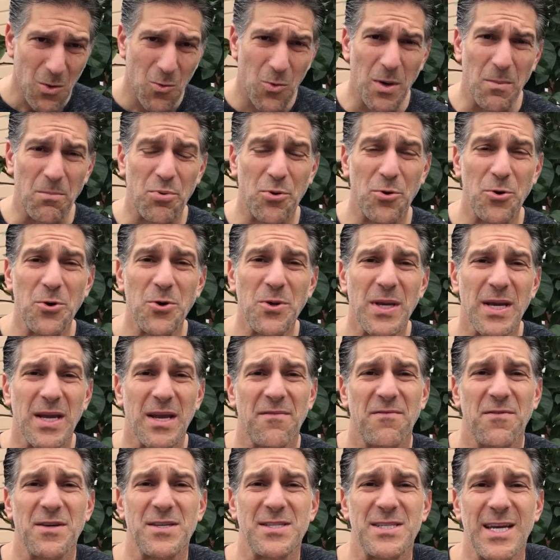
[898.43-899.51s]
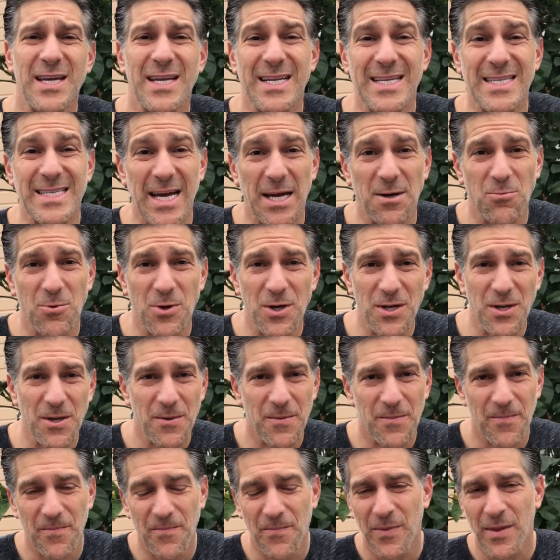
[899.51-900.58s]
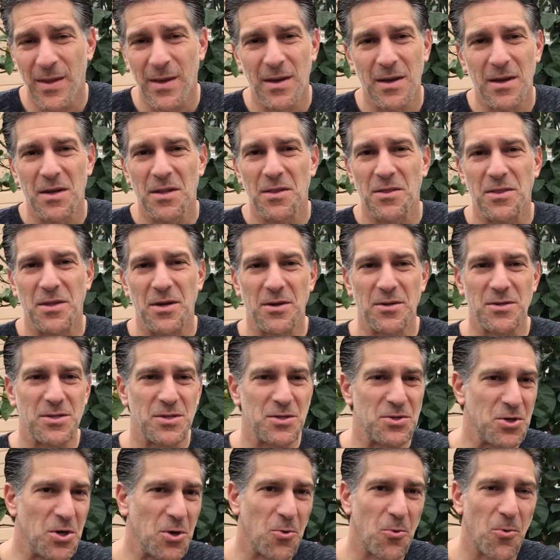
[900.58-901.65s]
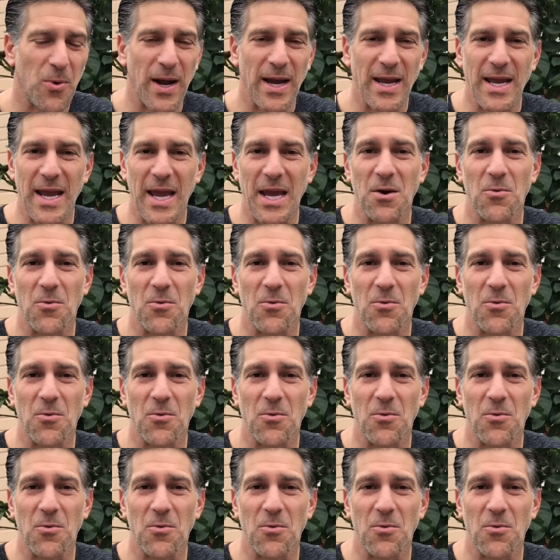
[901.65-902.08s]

When pruning, if you see any deadwood, there's no right